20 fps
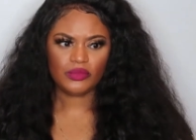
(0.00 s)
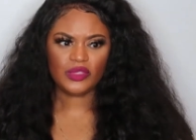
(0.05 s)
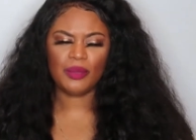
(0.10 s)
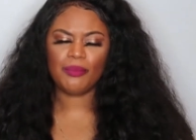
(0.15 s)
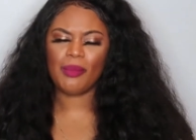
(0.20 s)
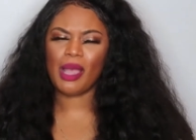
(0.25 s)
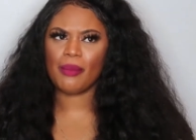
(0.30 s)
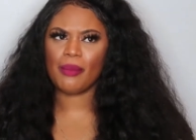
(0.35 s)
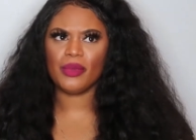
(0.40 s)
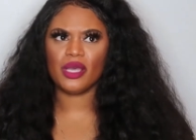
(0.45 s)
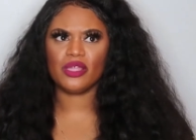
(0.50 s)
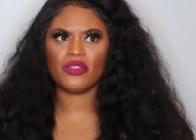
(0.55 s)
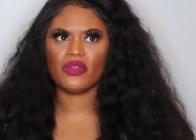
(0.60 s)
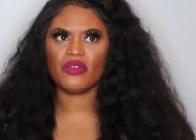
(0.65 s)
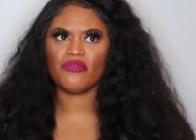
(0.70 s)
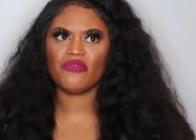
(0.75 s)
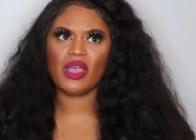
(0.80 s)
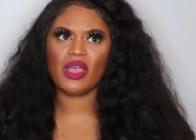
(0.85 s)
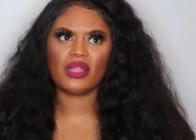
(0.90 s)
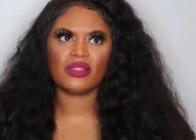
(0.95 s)
My mother
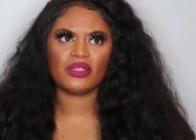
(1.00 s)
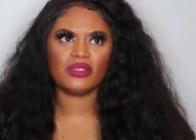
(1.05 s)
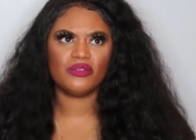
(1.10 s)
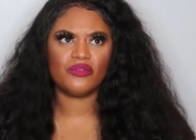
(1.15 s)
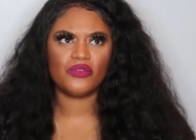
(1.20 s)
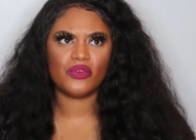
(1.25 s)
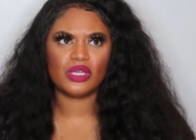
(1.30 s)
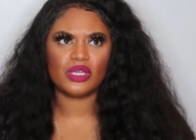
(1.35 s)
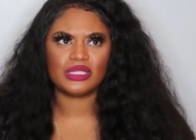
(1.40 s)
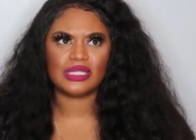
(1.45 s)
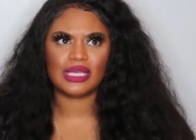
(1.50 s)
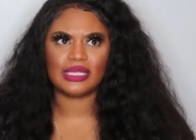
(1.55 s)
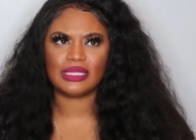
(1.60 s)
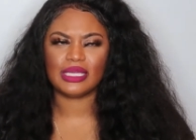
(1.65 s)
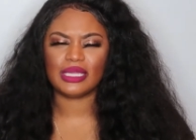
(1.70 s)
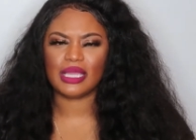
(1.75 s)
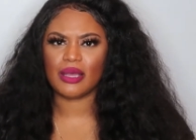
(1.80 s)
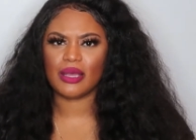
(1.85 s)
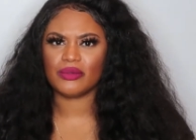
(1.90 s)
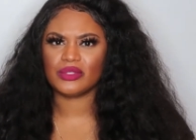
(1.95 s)
and father divorced. I
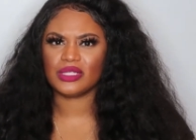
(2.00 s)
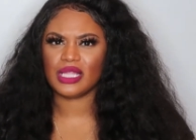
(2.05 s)
think I was